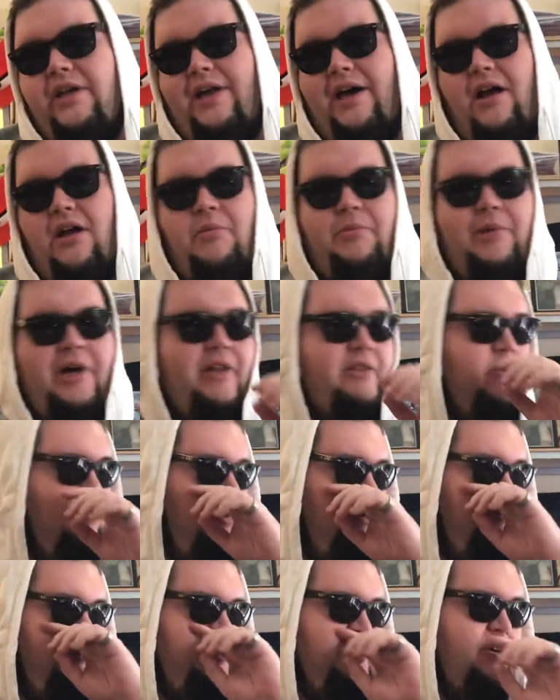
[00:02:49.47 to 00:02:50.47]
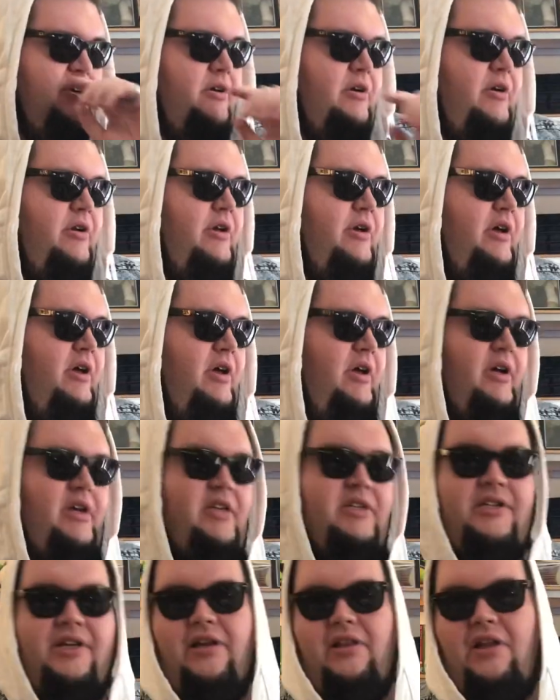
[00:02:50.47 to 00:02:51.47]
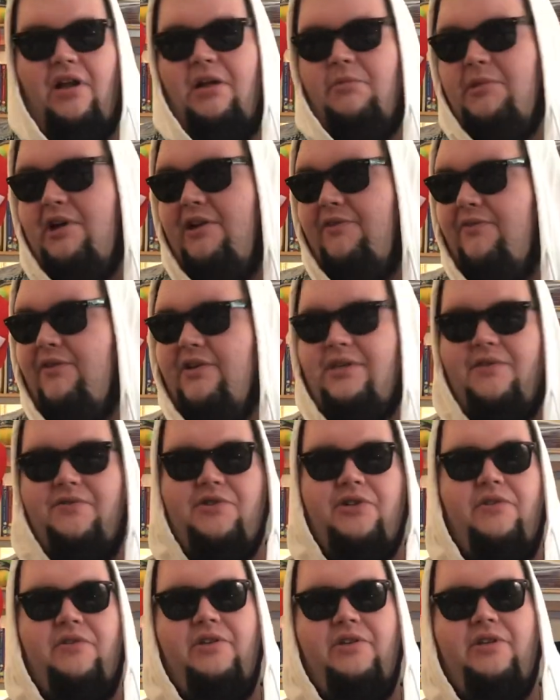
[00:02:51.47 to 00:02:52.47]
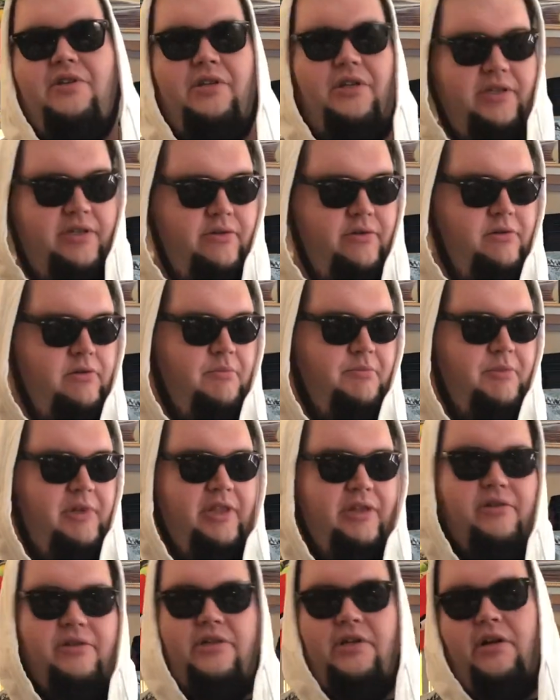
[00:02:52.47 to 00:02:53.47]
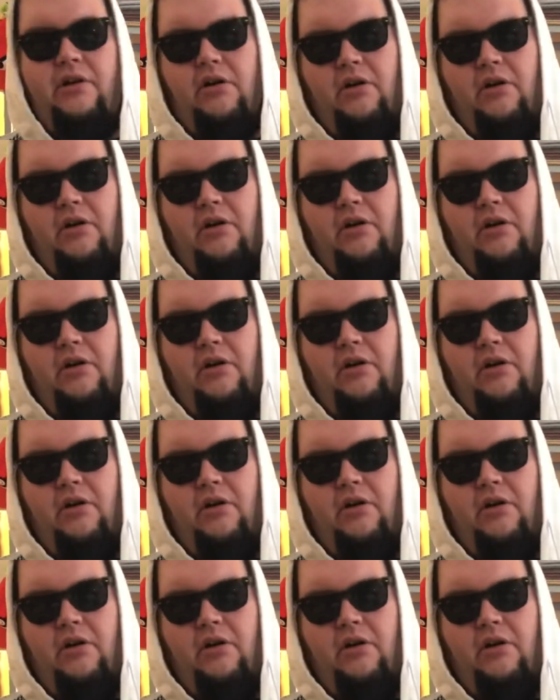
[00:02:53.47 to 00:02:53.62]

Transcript: out about the 1 return, because like a lot of my friends, I've showed this list to them, and they're just like,